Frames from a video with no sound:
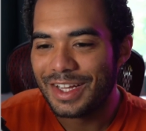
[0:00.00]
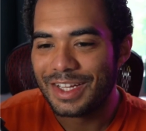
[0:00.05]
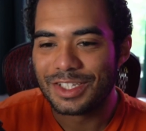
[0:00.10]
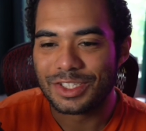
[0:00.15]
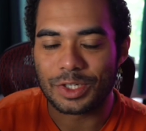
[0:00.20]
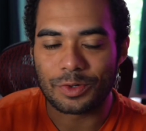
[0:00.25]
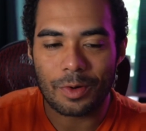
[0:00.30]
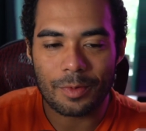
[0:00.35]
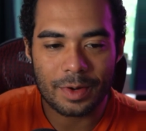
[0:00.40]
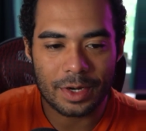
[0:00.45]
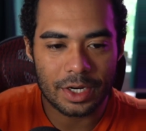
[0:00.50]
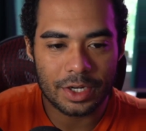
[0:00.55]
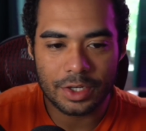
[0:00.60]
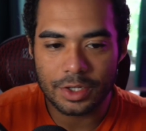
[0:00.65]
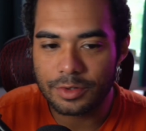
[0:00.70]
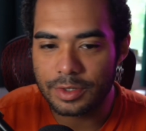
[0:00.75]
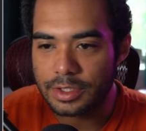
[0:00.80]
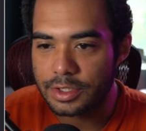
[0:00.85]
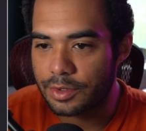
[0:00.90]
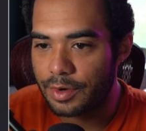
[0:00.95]
So what we're going to
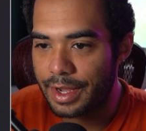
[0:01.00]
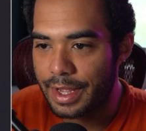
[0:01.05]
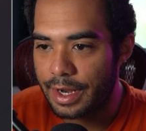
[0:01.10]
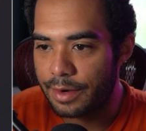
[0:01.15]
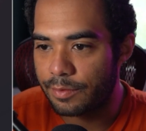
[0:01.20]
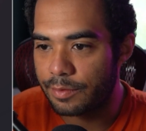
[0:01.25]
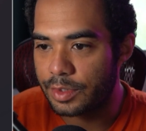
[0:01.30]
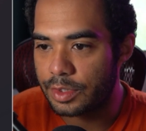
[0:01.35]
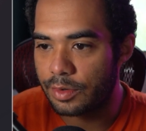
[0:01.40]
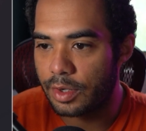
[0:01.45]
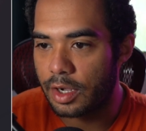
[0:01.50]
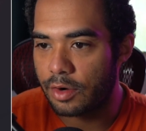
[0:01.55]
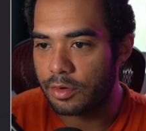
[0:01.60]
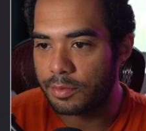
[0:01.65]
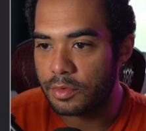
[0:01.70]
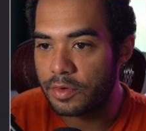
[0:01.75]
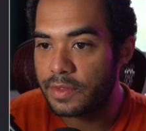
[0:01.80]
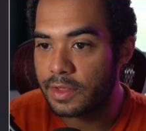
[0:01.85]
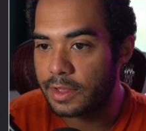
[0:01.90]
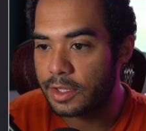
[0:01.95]
do is go ahead and
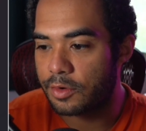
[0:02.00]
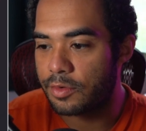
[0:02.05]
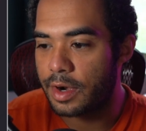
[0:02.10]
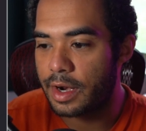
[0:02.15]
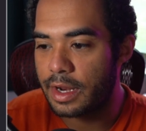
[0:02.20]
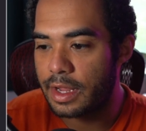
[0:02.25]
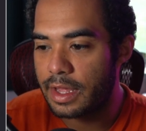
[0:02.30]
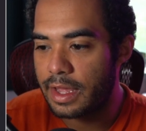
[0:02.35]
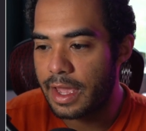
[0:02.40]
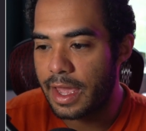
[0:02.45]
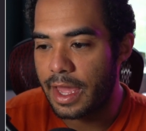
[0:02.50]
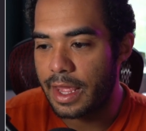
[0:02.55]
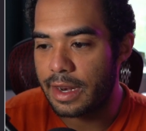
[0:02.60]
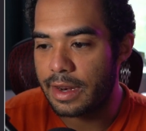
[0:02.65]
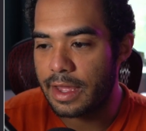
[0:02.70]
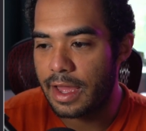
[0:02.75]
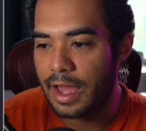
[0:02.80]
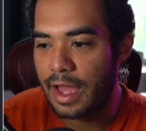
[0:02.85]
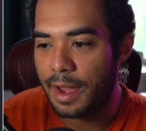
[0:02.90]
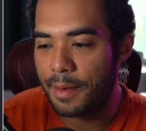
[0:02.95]
remove the liquidity, and
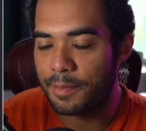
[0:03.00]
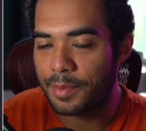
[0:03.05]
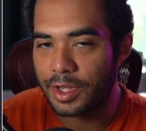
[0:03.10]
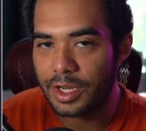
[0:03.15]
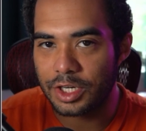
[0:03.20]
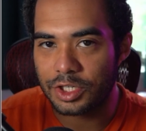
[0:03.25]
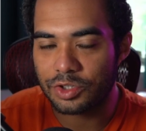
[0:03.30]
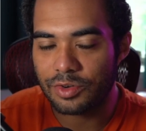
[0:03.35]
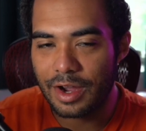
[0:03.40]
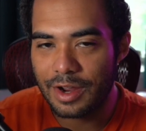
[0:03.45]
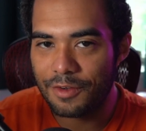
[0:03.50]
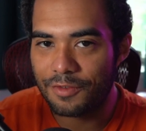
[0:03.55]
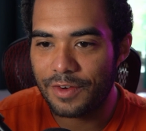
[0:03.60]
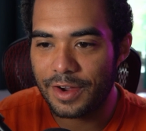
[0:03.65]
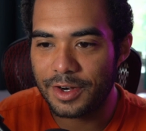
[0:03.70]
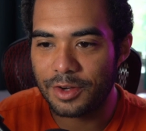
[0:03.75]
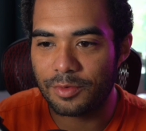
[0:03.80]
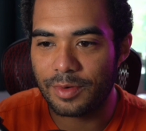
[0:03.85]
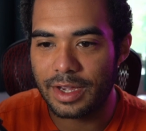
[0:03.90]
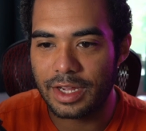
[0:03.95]
I'm going to try to
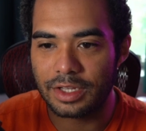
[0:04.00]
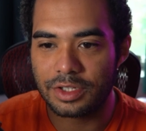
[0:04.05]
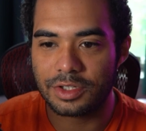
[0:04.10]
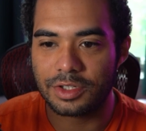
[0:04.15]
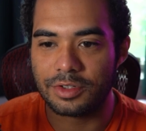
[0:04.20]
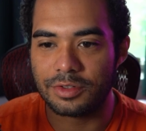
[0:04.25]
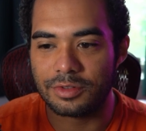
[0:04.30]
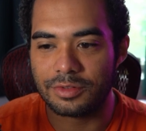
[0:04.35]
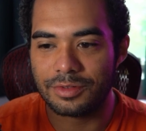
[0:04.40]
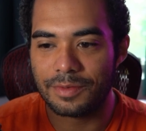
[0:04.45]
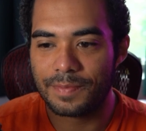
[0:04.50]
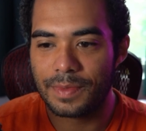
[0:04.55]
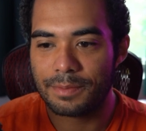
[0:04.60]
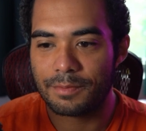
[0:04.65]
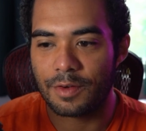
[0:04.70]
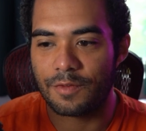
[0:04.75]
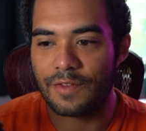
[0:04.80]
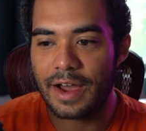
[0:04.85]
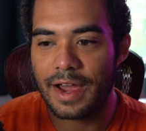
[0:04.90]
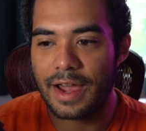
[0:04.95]
find a way to
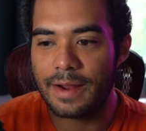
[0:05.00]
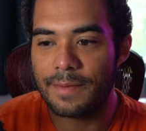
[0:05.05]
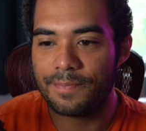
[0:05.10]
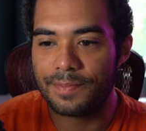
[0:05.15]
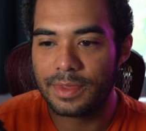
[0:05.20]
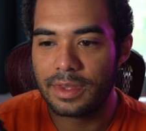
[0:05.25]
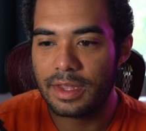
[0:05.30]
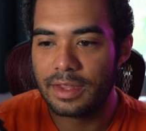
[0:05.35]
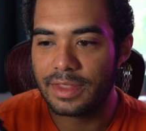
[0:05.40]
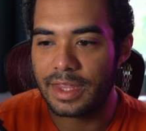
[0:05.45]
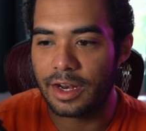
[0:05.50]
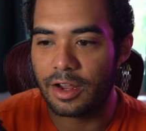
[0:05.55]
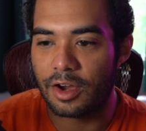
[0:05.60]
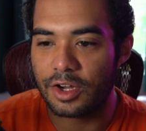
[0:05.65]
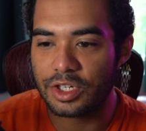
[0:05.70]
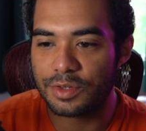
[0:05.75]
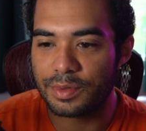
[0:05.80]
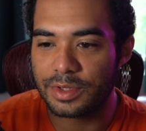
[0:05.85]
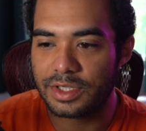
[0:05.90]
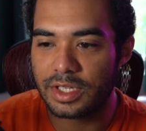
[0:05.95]
provide that
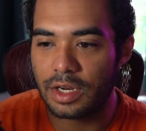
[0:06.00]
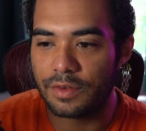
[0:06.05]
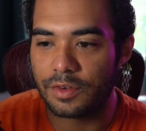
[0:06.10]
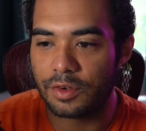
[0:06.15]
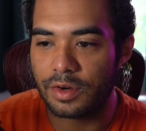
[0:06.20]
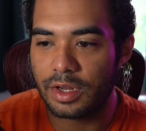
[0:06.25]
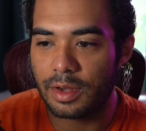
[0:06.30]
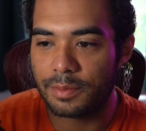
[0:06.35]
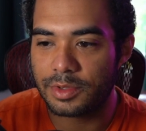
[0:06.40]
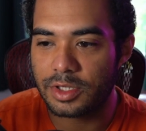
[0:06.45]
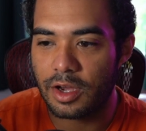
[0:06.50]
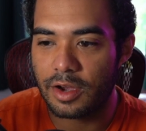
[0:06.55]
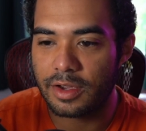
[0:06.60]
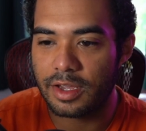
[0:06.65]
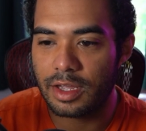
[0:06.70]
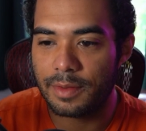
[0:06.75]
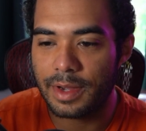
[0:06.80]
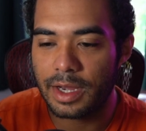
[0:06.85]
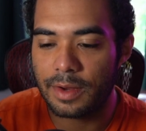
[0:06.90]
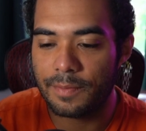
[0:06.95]
100% of Uni I'm
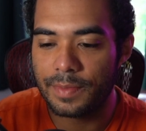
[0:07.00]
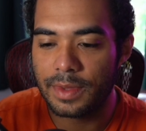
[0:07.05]
talking about